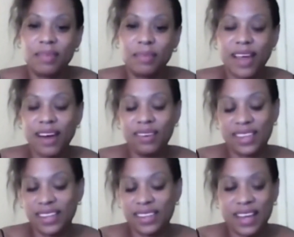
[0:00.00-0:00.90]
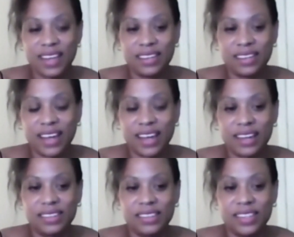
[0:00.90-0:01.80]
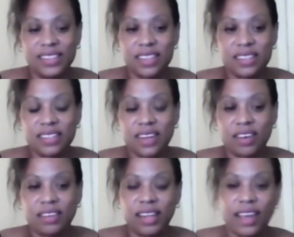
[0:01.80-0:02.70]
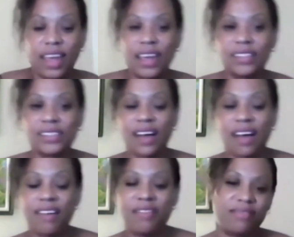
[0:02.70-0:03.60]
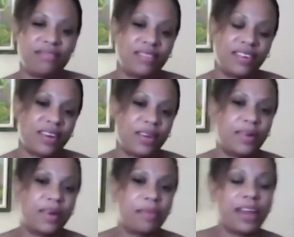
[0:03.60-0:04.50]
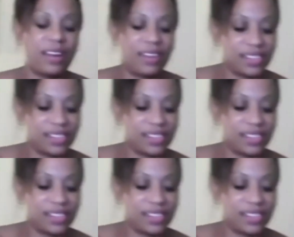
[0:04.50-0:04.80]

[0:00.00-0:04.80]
I don't think that is necessarily the case. I understand.